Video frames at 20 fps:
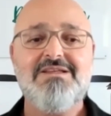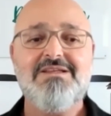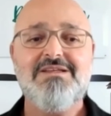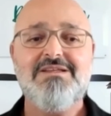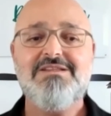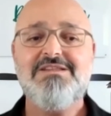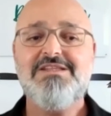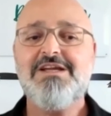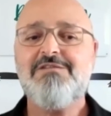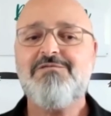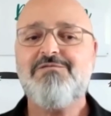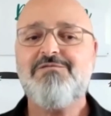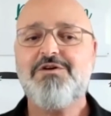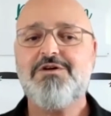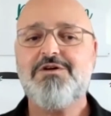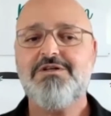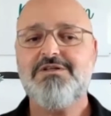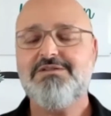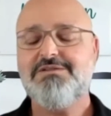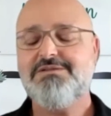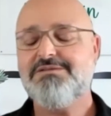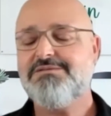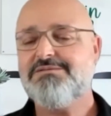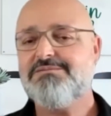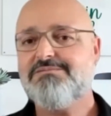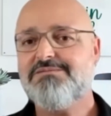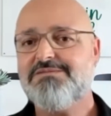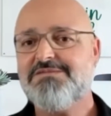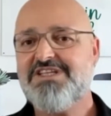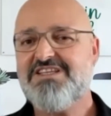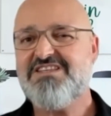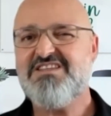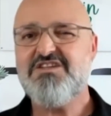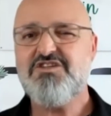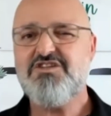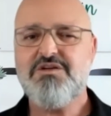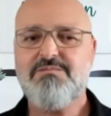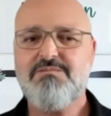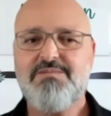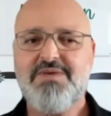Therefore,
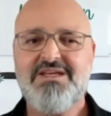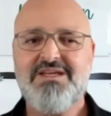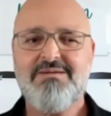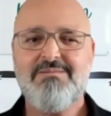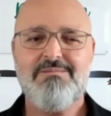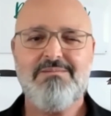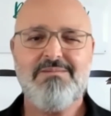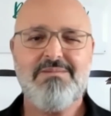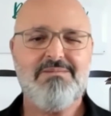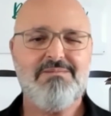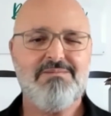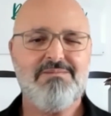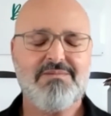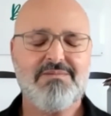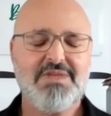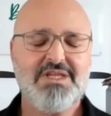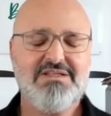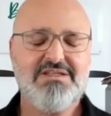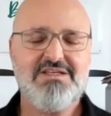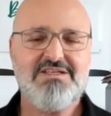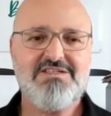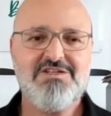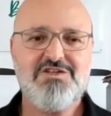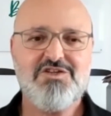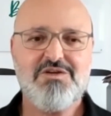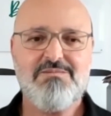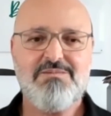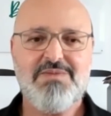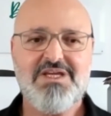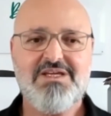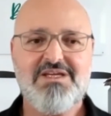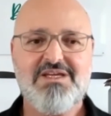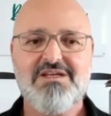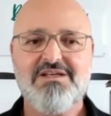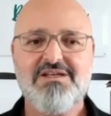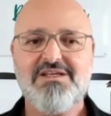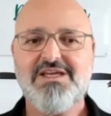decision-making